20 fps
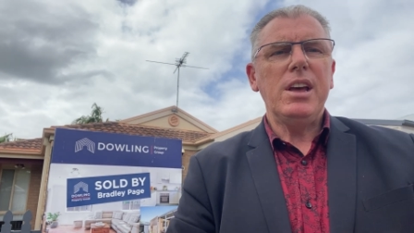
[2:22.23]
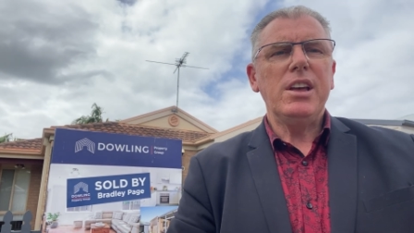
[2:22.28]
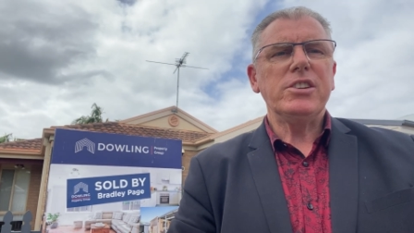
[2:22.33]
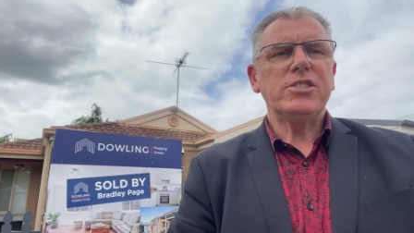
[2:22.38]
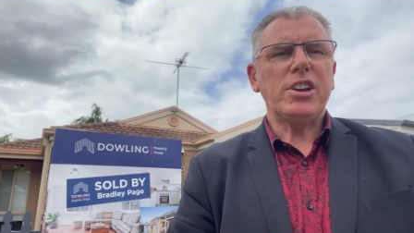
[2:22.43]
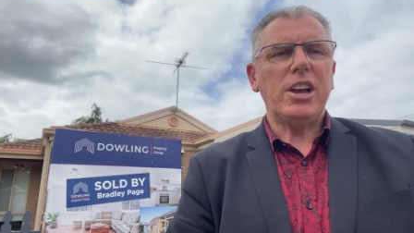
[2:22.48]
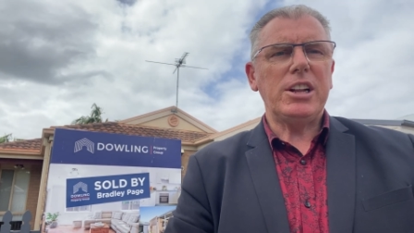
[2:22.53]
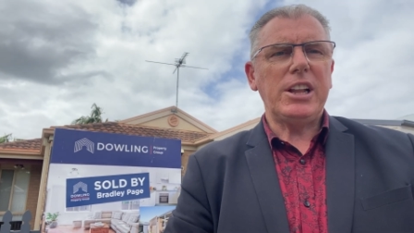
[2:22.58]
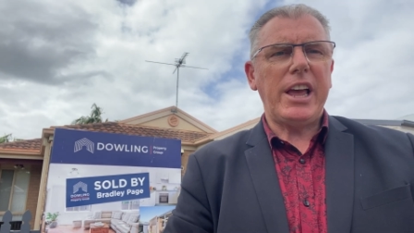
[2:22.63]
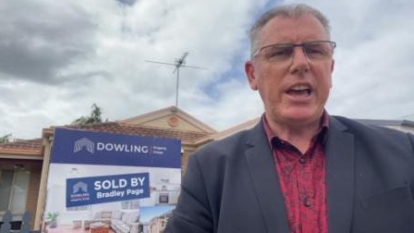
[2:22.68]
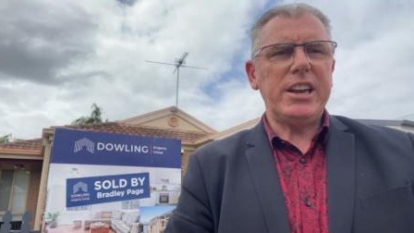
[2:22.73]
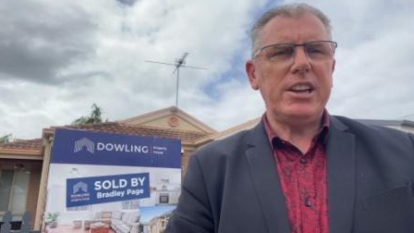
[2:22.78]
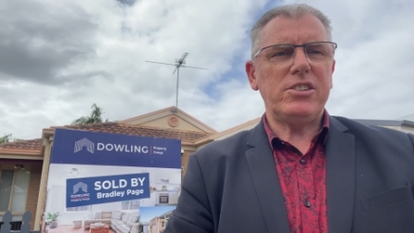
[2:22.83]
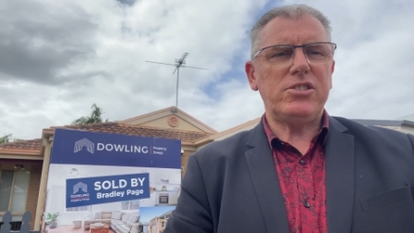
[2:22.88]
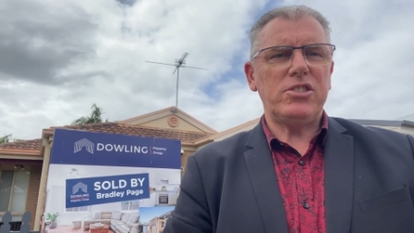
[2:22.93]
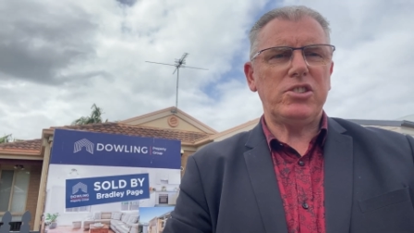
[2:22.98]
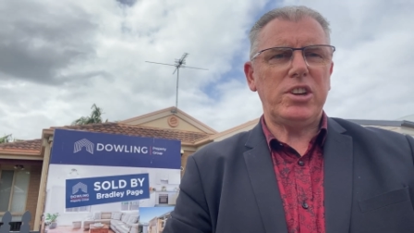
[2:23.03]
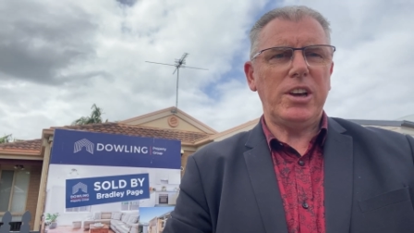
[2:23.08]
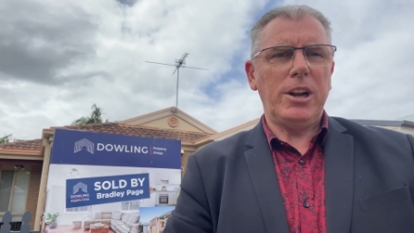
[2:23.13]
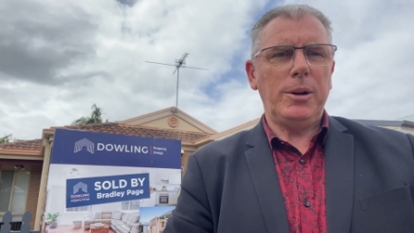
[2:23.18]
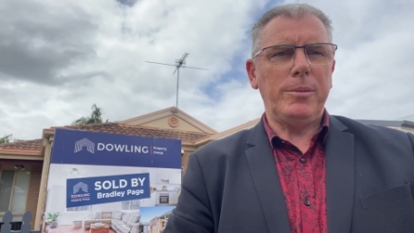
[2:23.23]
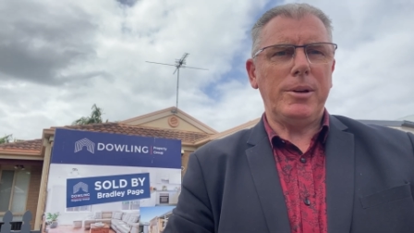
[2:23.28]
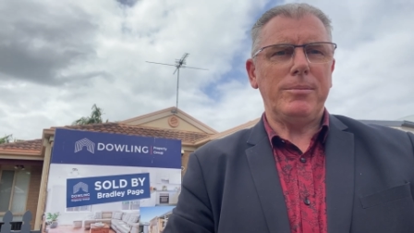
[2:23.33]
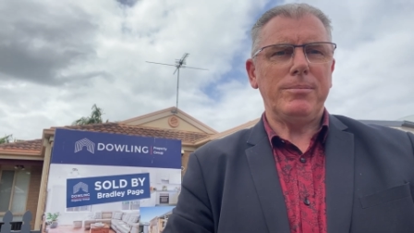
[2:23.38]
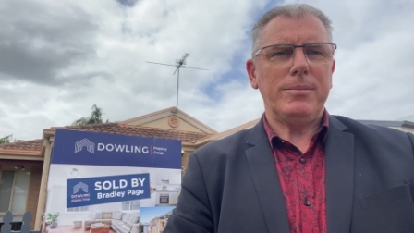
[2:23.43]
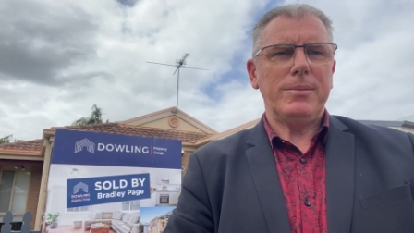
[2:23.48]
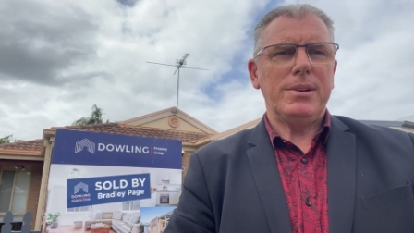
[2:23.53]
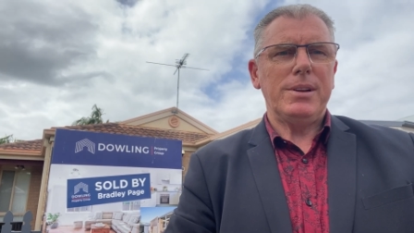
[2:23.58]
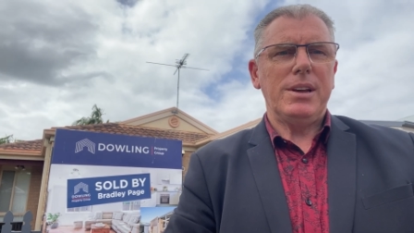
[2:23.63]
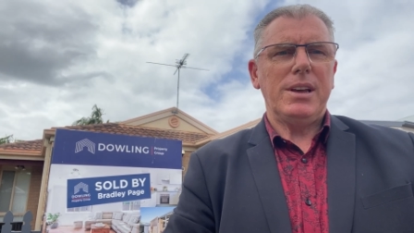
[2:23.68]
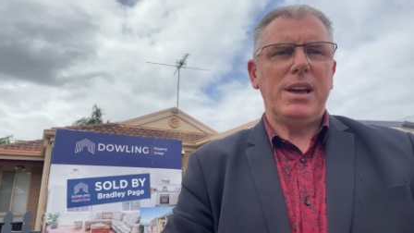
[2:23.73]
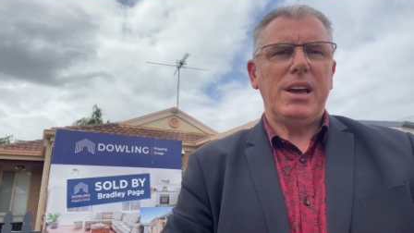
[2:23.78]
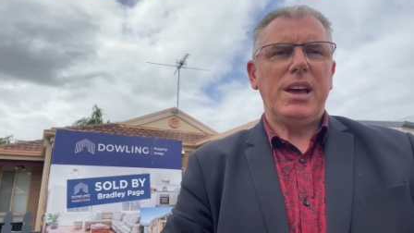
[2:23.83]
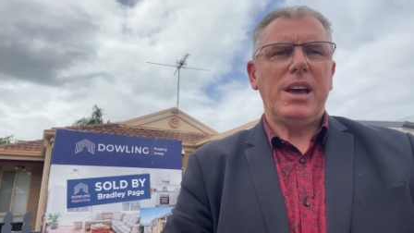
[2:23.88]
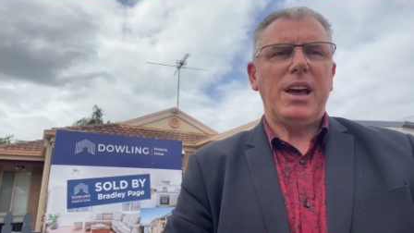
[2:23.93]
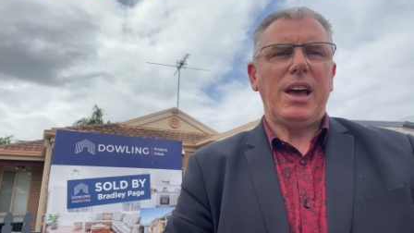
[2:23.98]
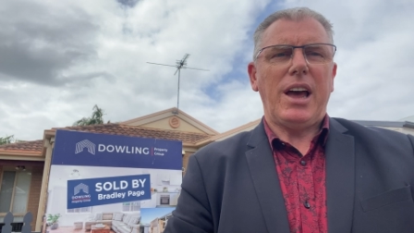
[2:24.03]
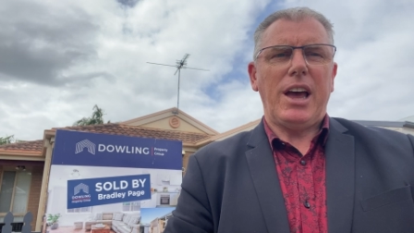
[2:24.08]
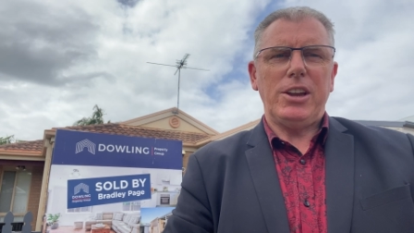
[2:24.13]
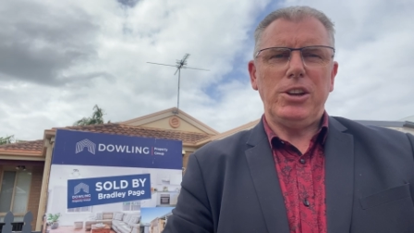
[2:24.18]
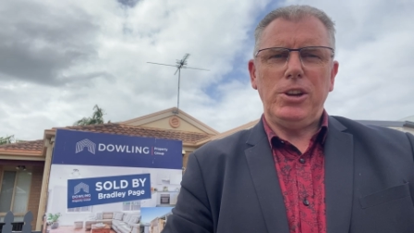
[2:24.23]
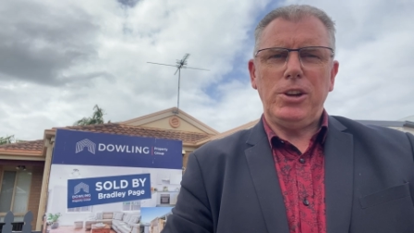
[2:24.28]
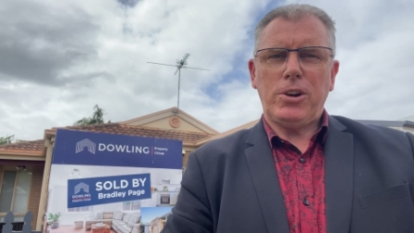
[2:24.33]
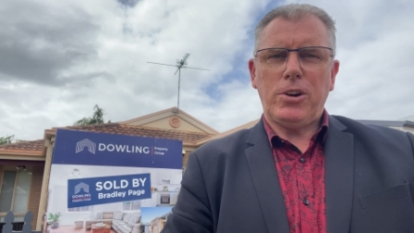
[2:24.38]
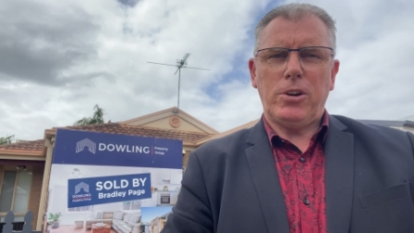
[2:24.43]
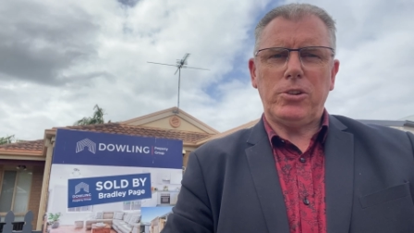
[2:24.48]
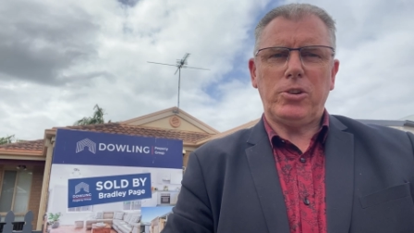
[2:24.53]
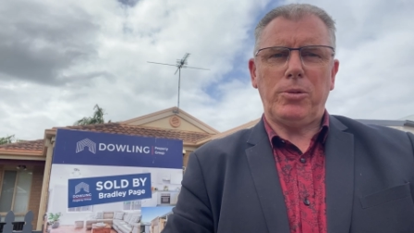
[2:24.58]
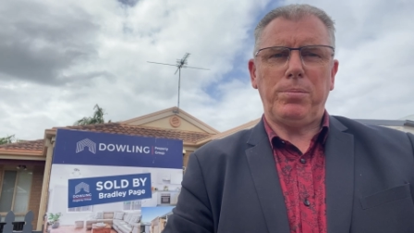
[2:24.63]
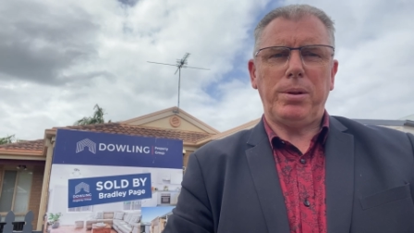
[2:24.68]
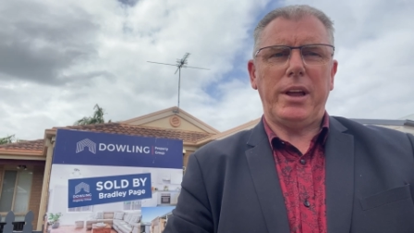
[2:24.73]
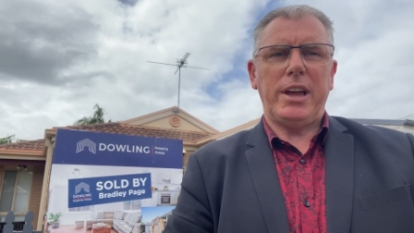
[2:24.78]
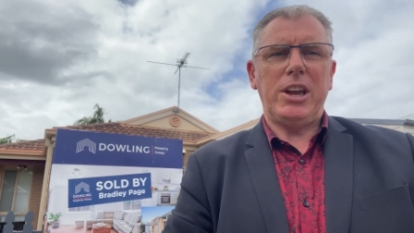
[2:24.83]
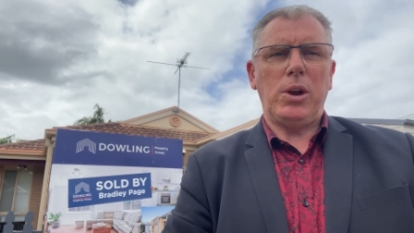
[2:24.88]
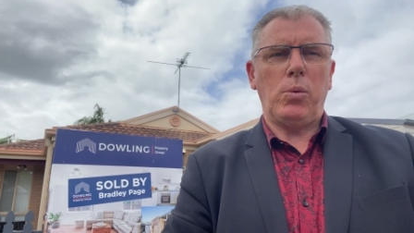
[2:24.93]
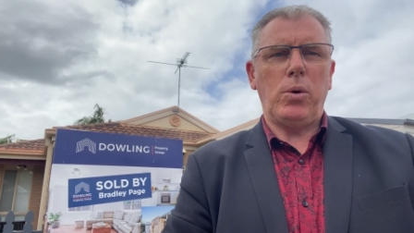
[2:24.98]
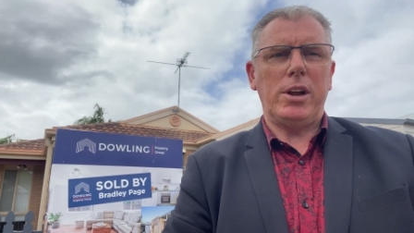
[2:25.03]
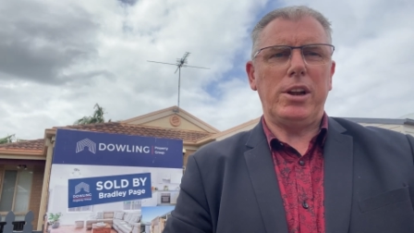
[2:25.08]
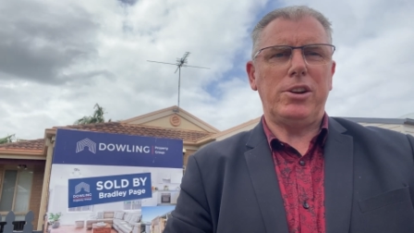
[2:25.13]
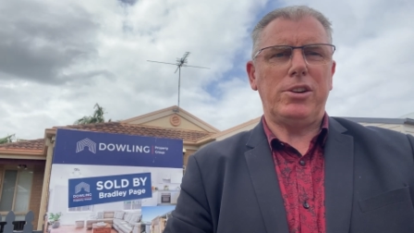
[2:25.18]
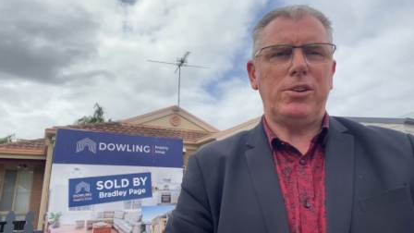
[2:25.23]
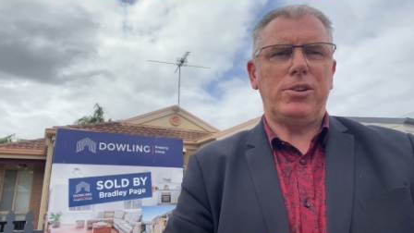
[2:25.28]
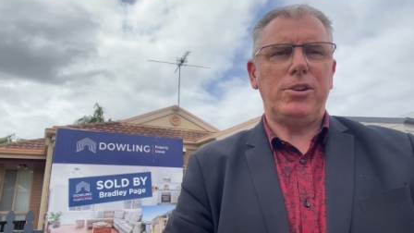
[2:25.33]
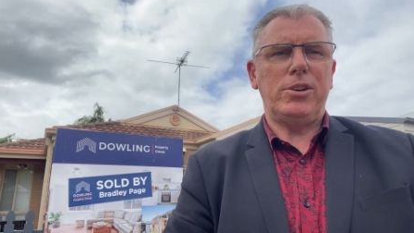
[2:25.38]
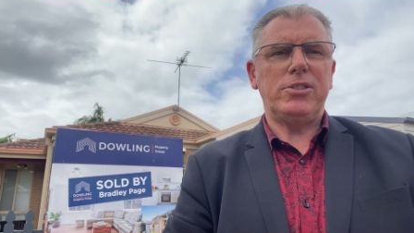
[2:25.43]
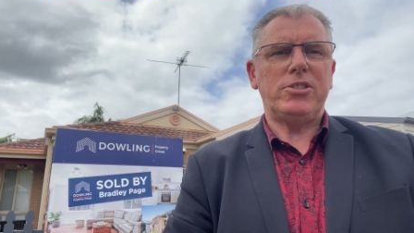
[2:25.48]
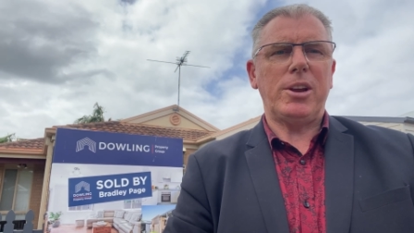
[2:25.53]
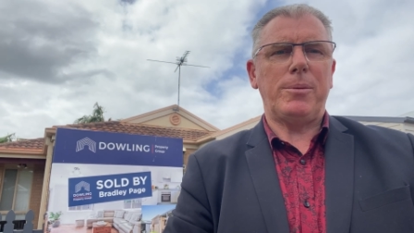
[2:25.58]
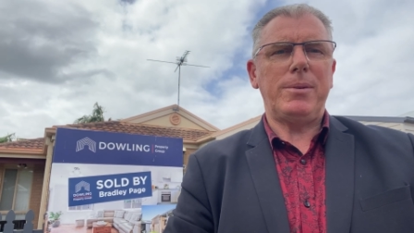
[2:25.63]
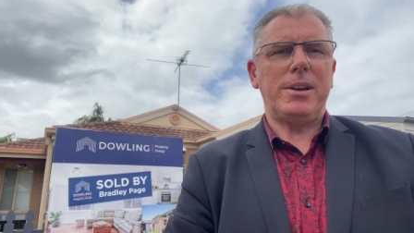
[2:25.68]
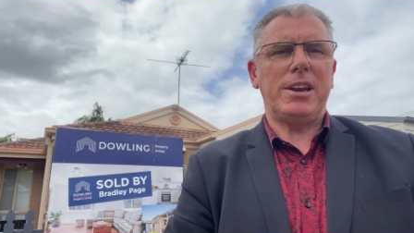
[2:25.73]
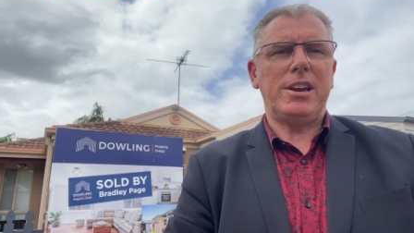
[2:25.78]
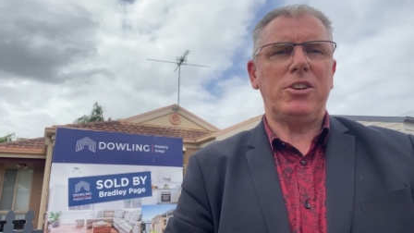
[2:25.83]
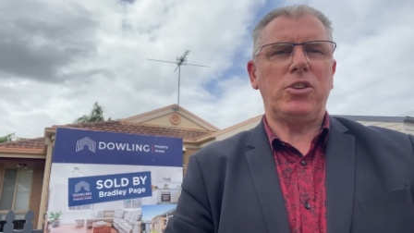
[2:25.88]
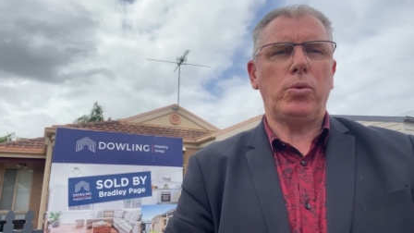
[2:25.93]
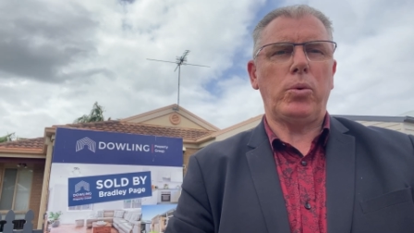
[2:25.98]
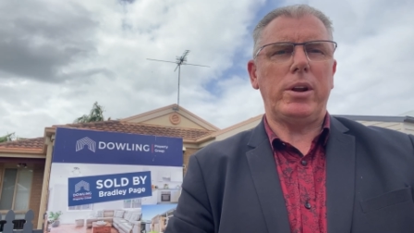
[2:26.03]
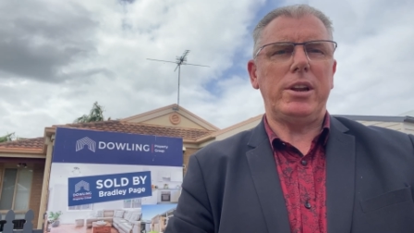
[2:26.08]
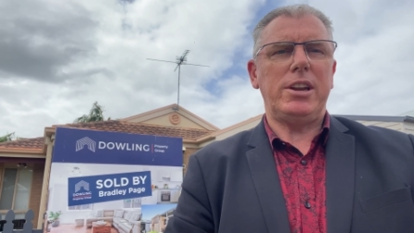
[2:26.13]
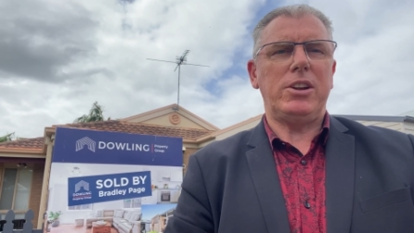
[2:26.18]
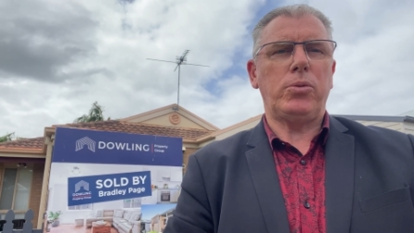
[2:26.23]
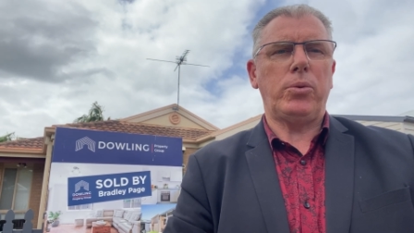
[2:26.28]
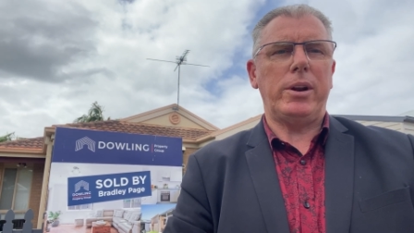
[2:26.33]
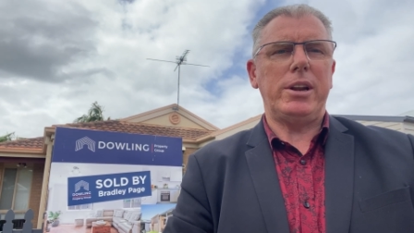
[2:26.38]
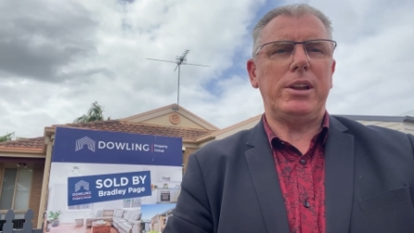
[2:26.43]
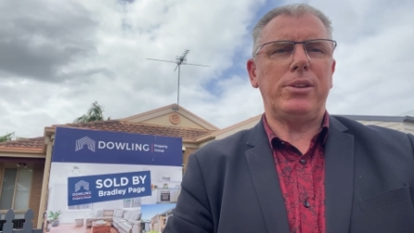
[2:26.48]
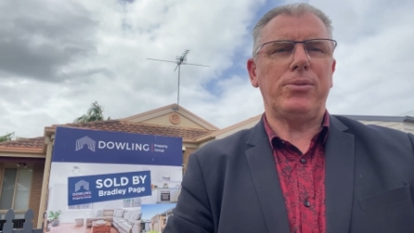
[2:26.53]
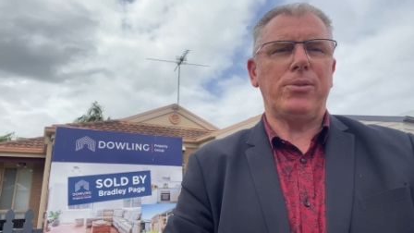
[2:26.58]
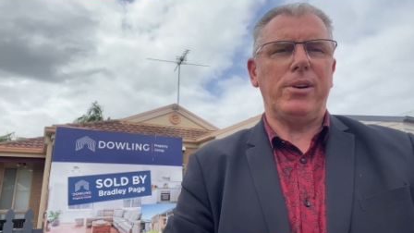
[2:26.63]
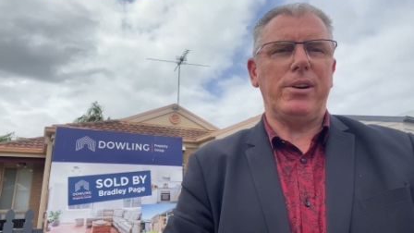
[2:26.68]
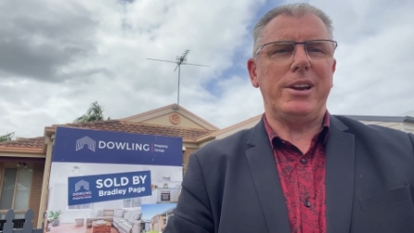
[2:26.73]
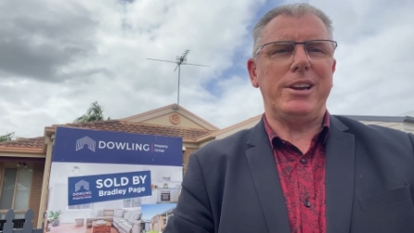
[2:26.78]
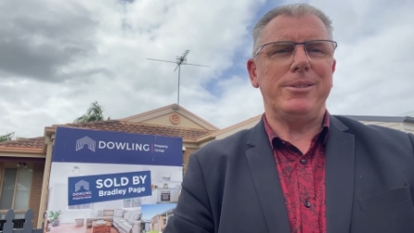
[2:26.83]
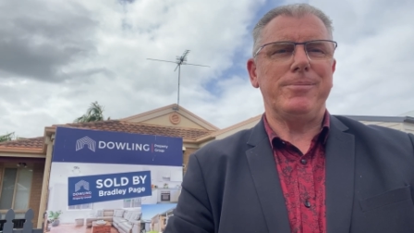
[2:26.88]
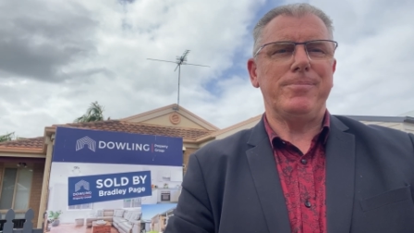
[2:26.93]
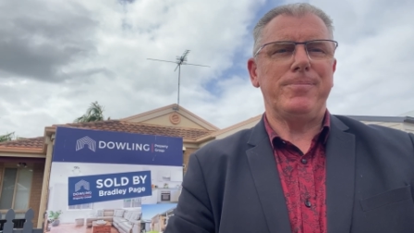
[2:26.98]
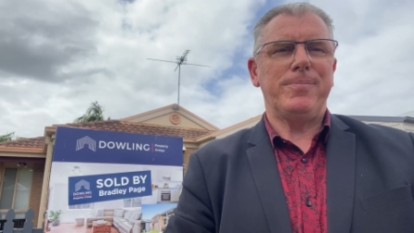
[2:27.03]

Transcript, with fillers: So ladies and gentlemen, are you contemplating wanting to do something in 2023?